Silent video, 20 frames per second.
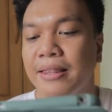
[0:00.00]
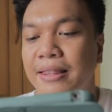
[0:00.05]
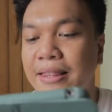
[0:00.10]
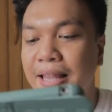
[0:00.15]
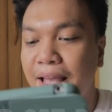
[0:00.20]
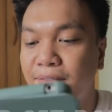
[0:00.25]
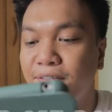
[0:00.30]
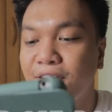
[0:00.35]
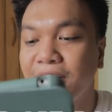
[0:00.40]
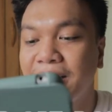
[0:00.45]

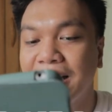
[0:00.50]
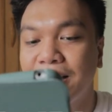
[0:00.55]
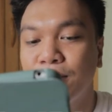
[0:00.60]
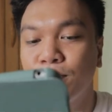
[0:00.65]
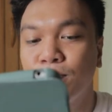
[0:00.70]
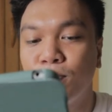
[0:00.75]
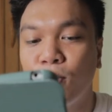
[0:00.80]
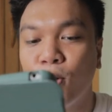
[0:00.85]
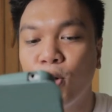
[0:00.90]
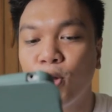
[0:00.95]
Never get
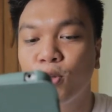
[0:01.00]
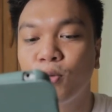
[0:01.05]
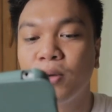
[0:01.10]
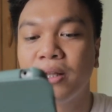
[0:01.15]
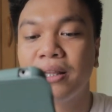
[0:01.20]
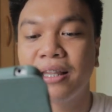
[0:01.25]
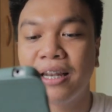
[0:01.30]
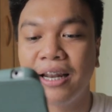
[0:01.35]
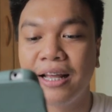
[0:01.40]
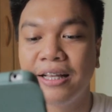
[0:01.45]
bold
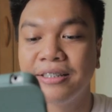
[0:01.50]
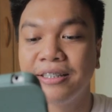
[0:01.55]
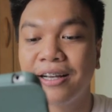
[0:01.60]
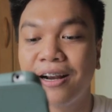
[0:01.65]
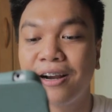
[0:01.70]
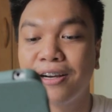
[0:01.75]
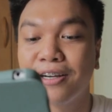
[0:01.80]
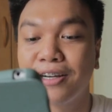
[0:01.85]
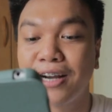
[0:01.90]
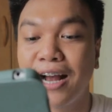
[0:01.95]
when trades
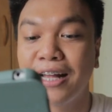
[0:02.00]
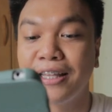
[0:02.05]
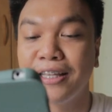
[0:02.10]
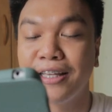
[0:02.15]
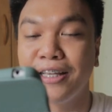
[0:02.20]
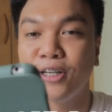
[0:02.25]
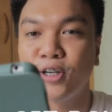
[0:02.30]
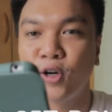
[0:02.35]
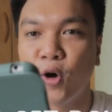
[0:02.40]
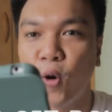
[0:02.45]
are
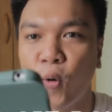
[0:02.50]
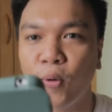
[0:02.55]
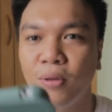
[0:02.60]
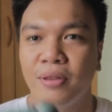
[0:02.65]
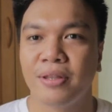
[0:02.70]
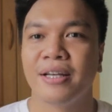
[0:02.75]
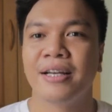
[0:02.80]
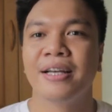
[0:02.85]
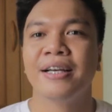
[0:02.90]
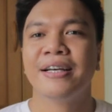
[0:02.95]
running
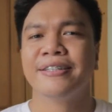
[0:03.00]
cold.